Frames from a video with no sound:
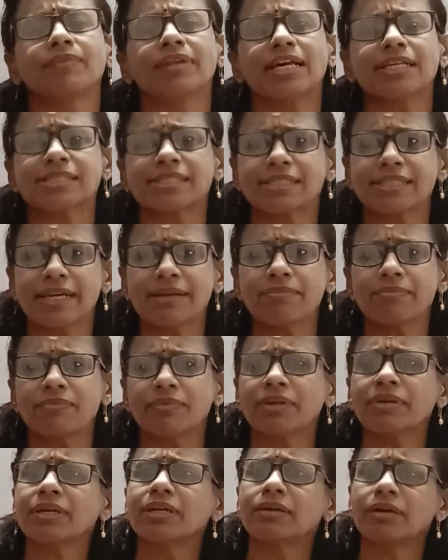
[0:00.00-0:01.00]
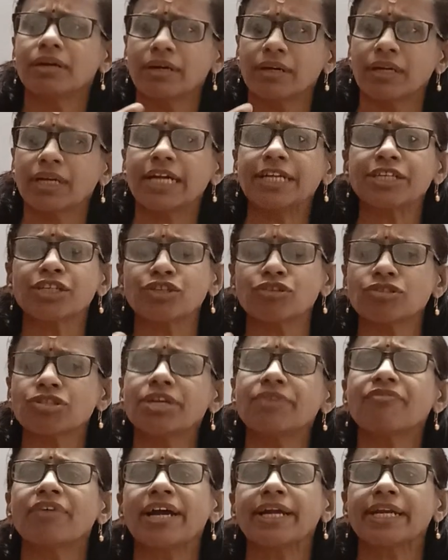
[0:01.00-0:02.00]
Last time we
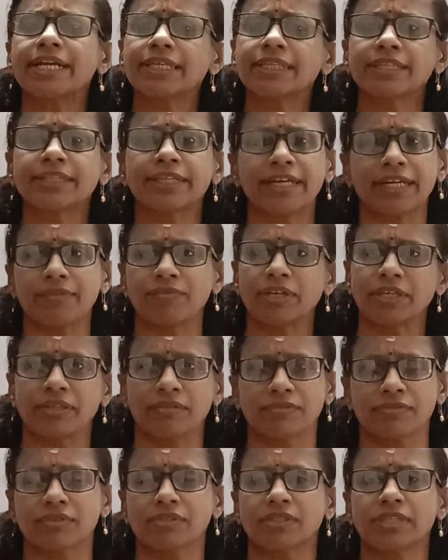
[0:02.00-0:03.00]
continuously finding the derivatives.